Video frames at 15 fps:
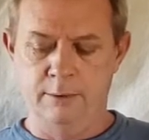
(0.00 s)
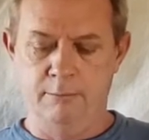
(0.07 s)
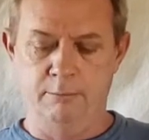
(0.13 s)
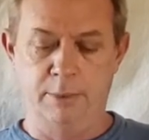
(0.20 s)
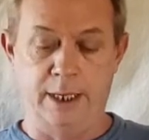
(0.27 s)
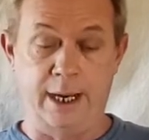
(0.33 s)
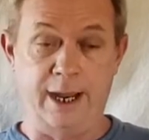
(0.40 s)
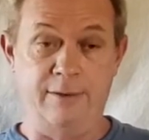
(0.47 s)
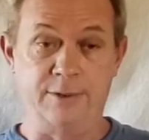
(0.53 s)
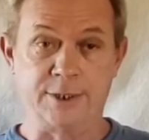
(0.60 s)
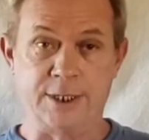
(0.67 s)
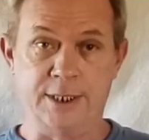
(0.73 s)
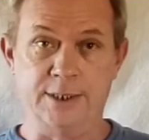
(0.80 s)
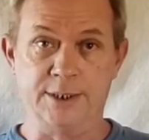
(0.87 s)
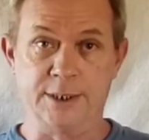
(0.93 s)
but I have a
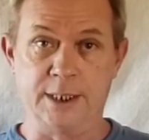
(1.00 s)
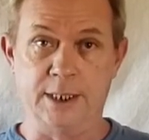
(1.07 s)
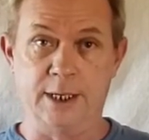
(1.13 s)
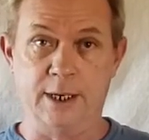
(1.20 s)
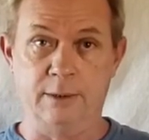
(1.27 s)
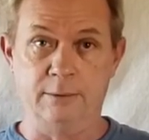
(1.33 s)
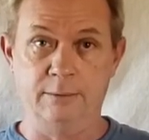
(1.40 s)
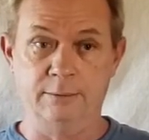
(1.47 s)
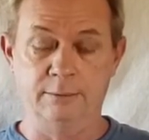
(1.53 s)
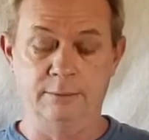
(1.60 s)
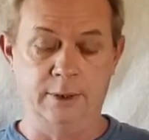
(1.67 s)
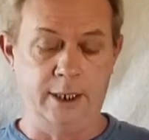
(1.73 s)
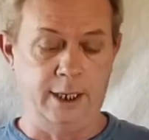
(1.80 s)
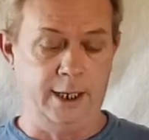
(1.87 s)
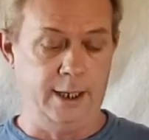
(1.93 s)
CNC now.
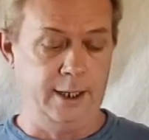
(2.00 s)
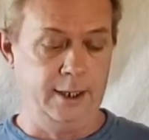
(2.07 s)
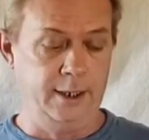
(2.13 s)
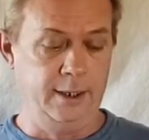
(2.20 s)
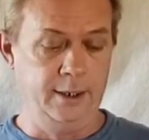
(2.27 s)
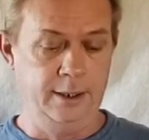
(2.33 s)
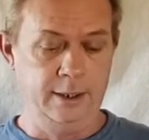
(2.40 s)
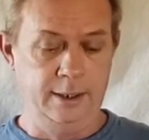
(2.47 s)
And